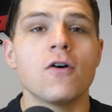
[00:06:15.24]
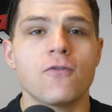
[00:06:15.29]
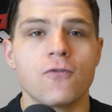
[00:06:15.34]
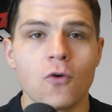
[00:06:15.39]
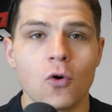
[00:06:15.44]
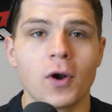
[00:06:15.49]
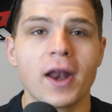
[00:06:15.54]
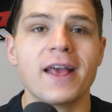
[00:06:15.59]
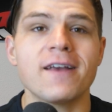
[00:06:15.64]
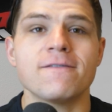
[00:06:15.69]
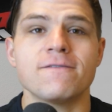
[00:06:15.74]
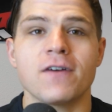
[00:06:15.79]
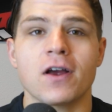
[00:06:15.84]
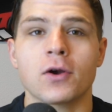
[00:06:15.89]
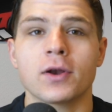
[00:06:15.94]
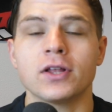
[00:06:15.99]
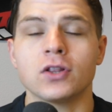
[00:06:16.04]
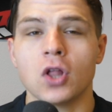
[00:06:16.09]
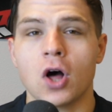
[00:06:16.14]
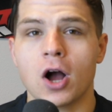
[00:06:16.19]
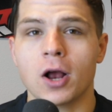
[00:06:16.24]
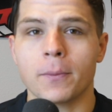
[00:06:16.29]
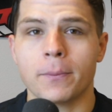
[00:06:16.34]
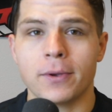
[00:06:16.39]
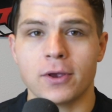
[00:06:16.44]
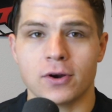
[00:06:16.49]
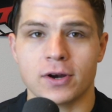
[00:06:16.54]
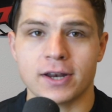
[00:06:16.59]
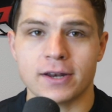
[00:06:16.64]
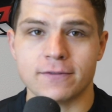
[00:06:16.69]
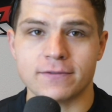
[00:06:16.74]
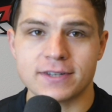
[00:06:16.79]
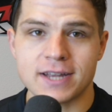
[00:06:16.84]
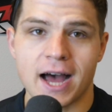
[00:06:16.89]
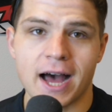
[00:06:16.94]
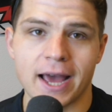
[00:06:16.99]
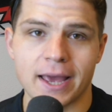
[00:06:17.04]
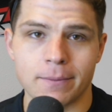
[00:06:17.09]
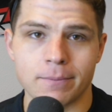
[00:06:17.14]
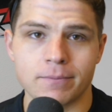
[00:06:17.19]
for a very long period of
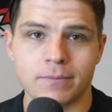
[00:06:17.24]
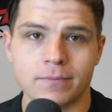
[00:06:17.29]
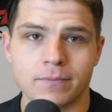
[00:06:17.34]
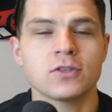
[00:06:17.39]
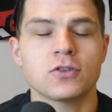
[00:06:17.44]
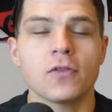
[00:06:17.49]
time.